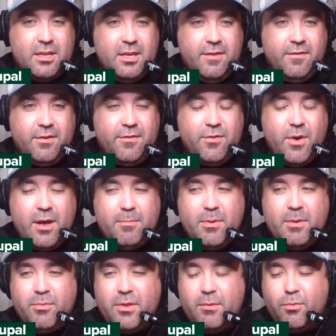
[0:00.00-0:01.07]
Even if you had
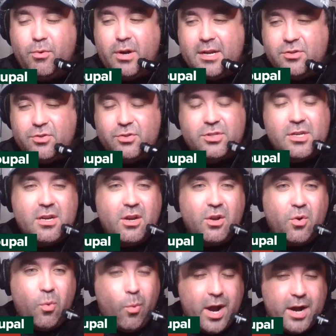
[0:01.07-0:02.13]
people that were interested in
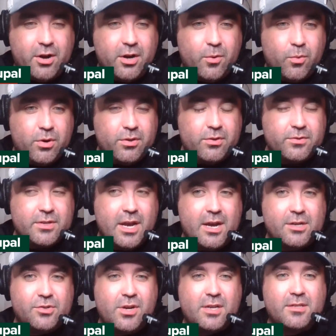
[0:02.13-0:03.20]
acquiring one of those
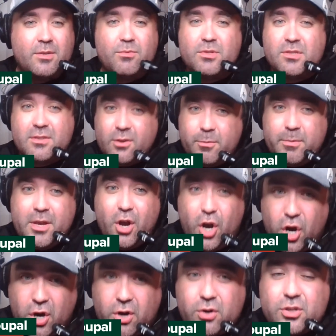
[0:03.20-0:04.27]
contracts, it would still be
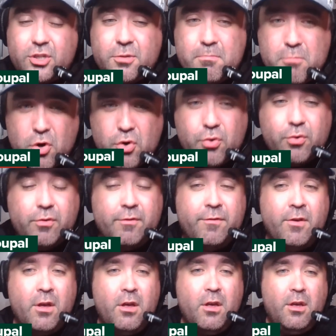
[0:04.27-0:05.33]
hard to move